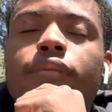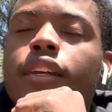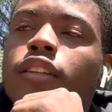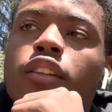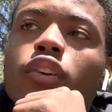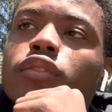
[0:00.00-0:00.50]

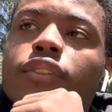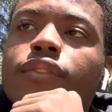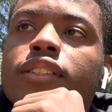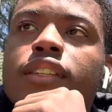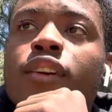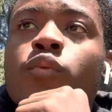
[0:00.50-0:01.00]
and don't
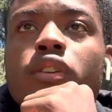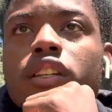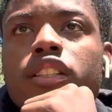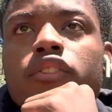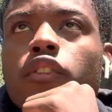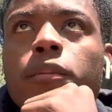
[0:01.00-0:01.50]
even say
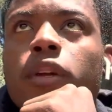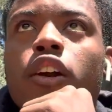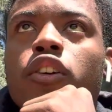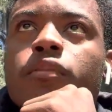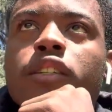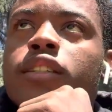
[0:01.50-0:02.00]
weed is from the
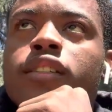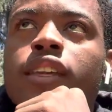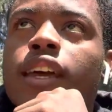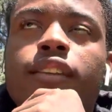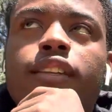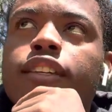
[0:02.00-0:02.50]
earth because
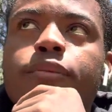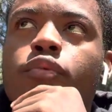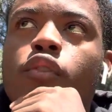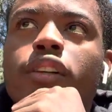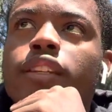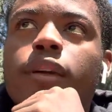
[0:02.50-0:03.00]
at this
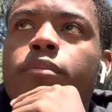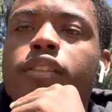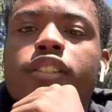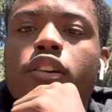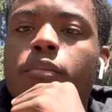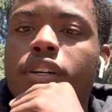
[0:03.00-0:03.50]
point they
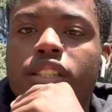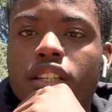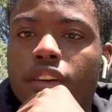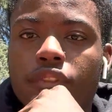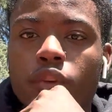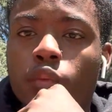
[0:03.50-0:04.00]
put so much
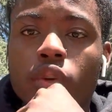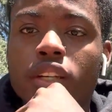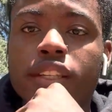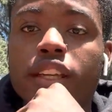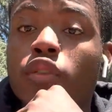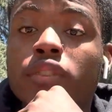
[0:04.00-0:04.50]
stuff in
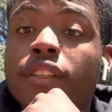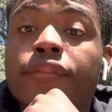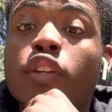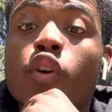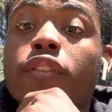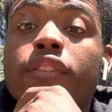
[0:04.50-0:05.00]
weed I don't
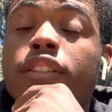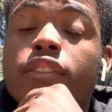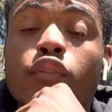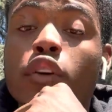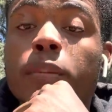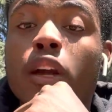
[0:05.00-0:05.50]
even know if it's
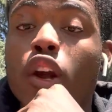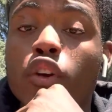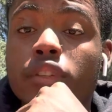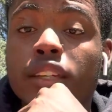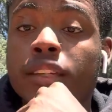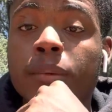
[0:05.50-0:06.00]
from the
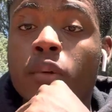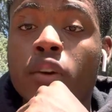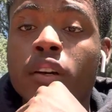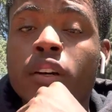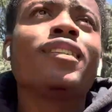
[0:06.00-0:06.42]
earth anymore.